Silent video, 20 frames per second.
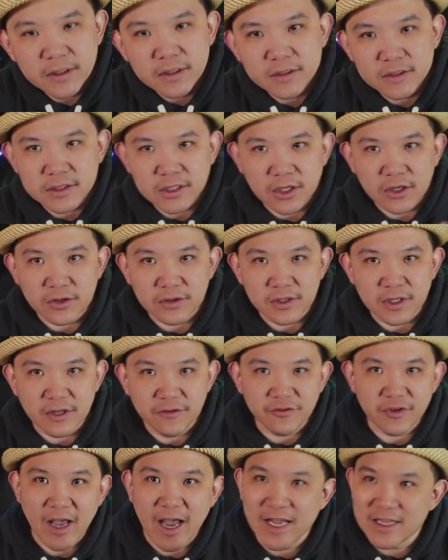So
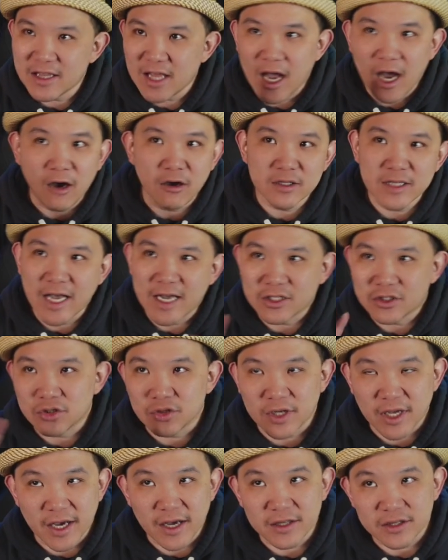if you add all that
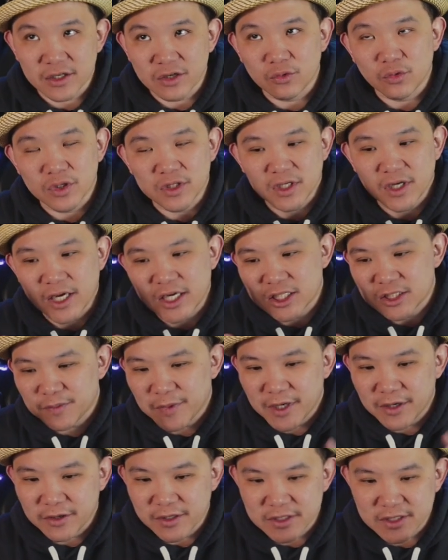together with the
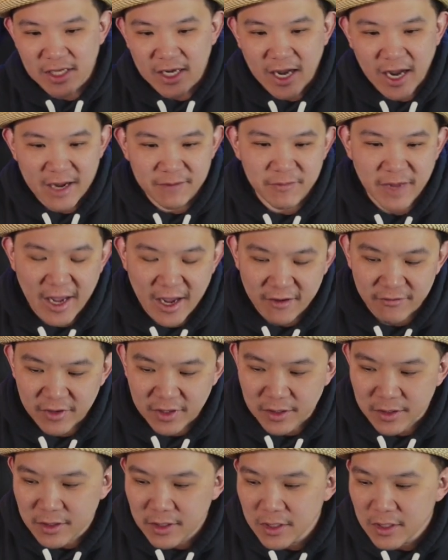experience that I'm
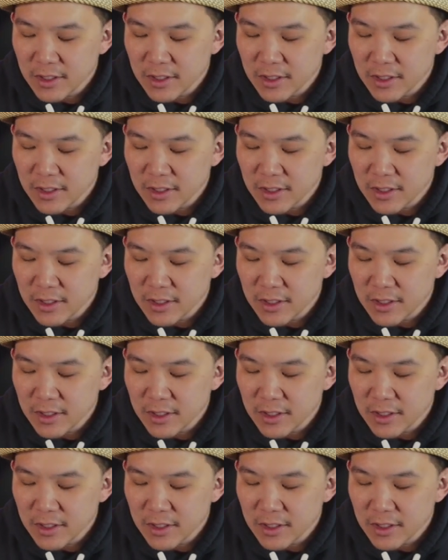having,